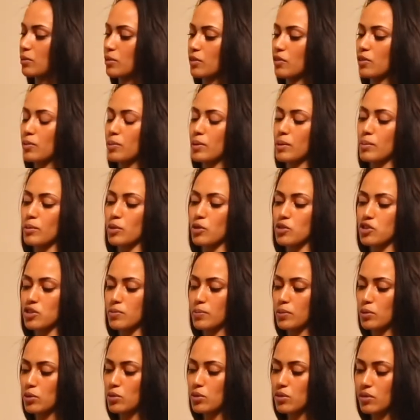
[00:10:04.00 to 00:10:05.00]
with a bit more
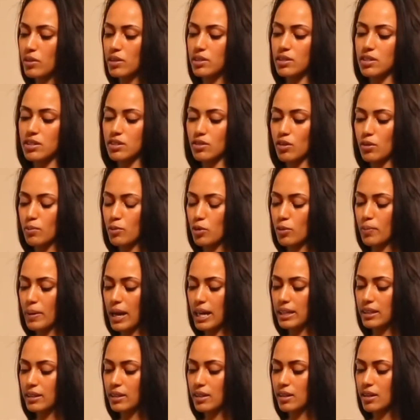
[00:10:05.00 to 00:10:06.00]
support because it's got more
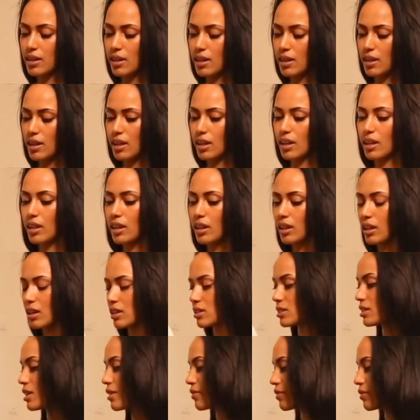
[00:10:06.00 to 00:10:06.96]
padding. That's